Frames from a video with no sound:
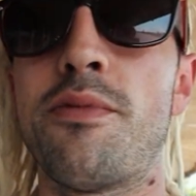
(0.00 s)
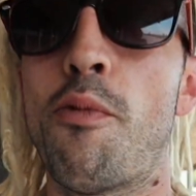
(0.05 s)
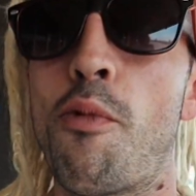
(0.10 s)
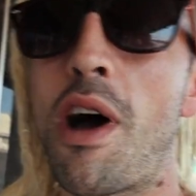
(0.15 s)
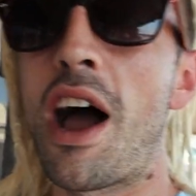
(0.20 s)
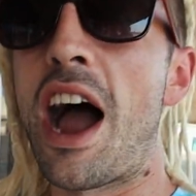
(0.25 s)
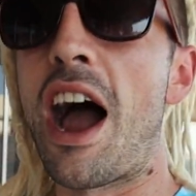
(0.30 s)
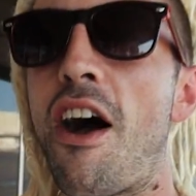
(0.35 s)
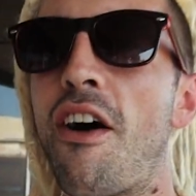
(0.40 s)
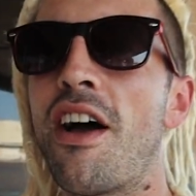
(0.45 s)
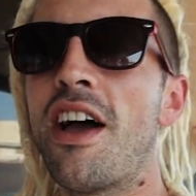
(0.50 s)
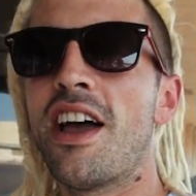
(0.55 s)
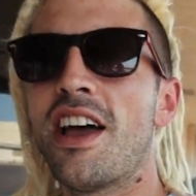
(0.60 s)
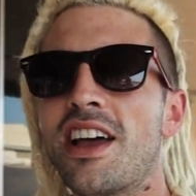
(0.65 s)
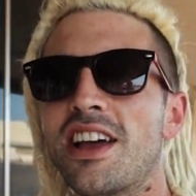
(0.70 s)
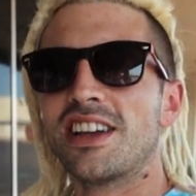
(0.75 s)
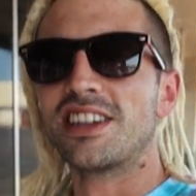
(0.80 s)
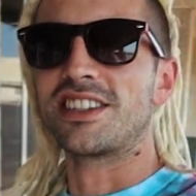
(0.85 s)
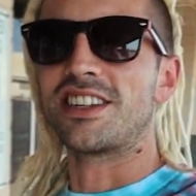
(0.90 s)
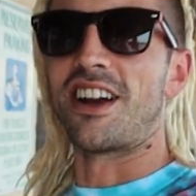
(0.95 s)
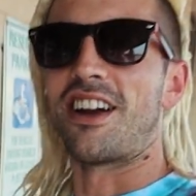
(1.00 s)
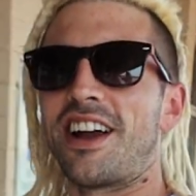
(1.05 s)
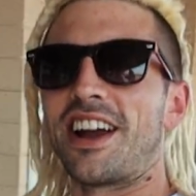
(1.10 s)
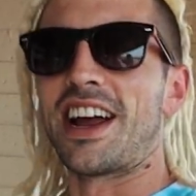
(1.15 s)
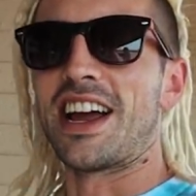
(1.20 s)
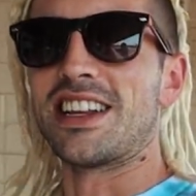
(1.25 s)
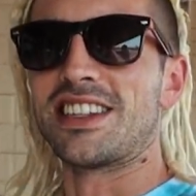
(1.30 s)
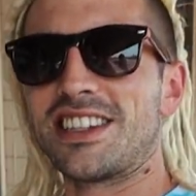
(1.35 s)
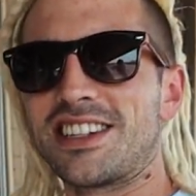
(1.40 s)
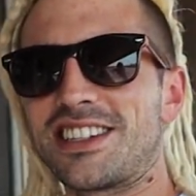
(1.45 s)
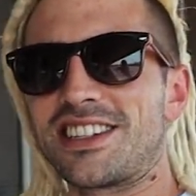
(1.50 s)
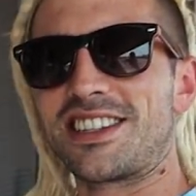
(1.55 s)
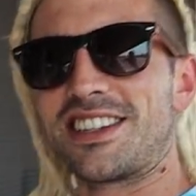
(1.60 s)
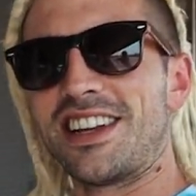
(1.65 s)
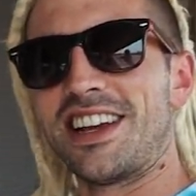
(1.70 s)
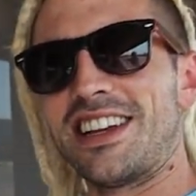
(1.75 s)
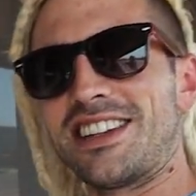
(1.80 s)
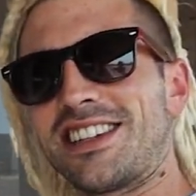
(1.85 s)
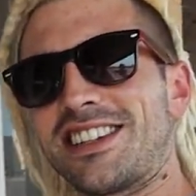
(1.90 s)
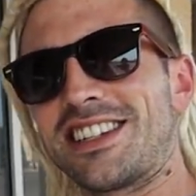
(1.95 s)
wow. Sorry guys,
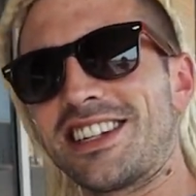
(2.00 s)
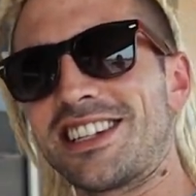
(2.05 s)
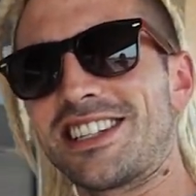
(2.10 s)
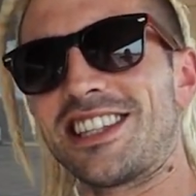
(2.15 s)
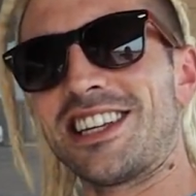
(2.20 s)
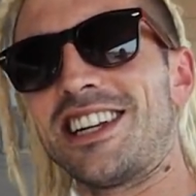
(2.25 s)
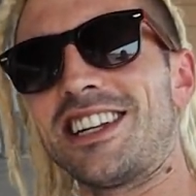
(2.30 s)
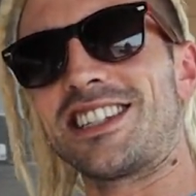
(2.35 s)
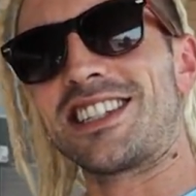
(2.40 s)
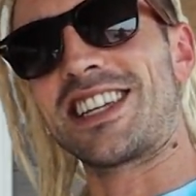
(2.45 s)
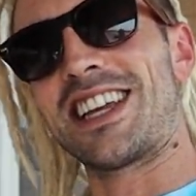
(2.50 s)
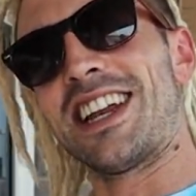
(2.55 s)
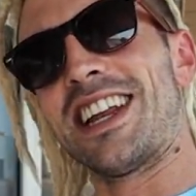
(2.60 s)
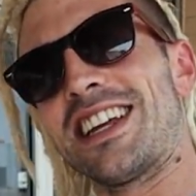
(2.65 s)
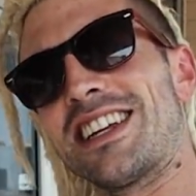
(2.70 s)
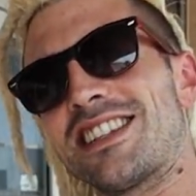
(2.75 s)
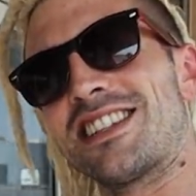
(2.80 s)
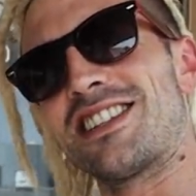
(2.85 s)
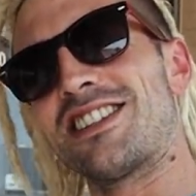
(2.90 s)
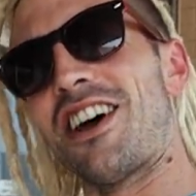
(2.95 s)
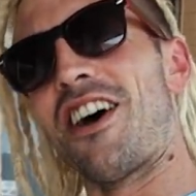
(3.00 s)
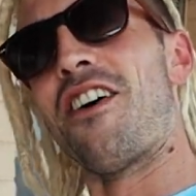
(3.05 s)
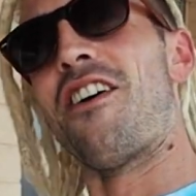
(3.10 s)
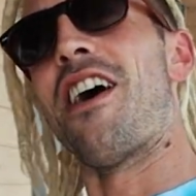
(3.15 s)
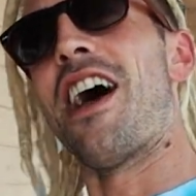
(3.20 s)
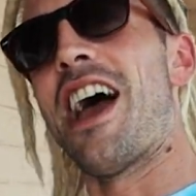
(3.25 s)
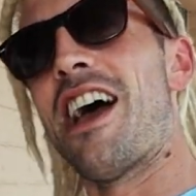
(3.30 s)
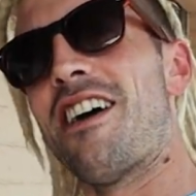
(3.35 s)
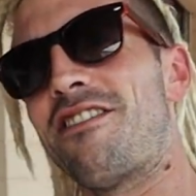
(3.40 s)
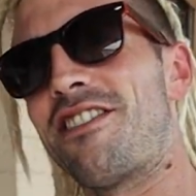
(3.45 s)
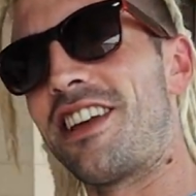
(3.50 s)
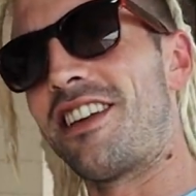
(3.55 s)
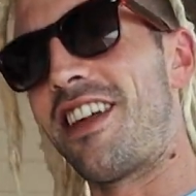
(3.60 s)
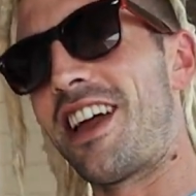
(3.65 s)
it's just that it's getting so heavy.